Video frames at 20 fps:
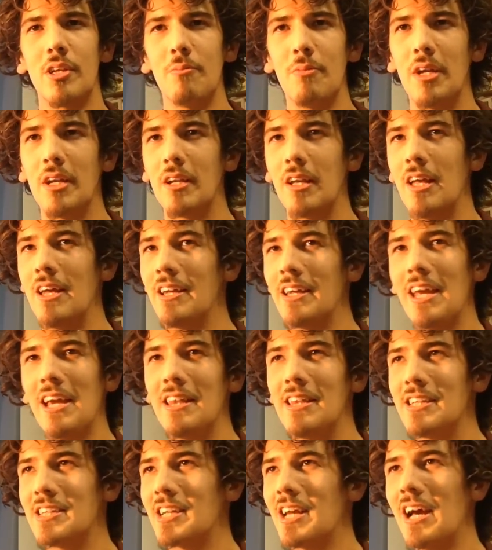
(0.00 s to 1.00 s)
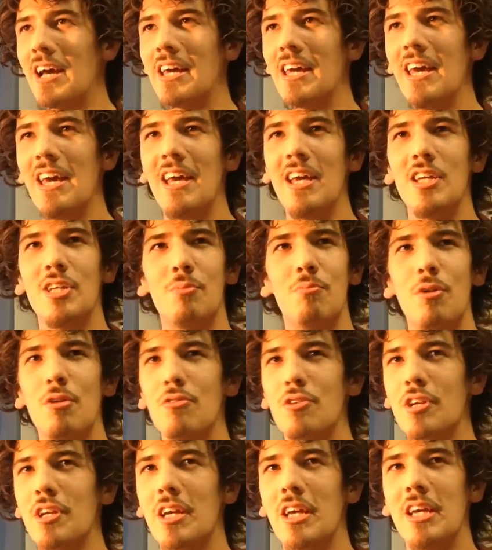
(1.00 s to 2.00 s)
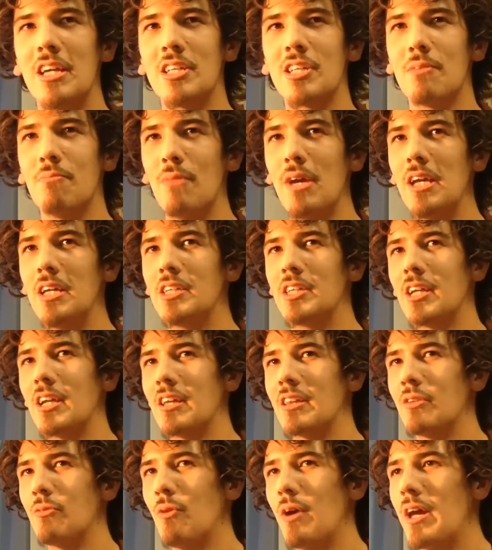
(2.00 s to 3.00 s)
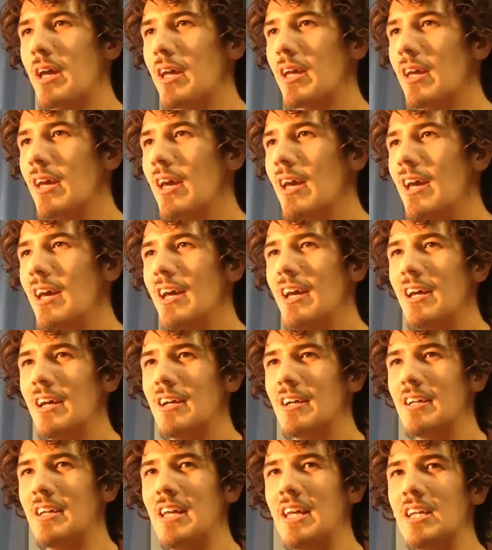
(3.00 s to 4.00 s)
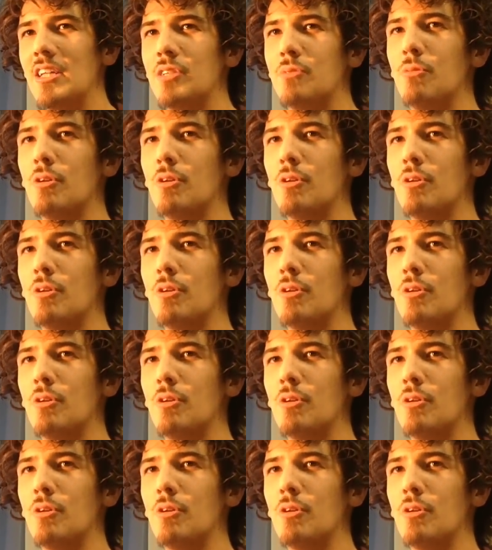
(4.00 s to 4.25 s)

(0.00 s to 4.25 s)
I mean, again, this guy, his music is amazing. The way his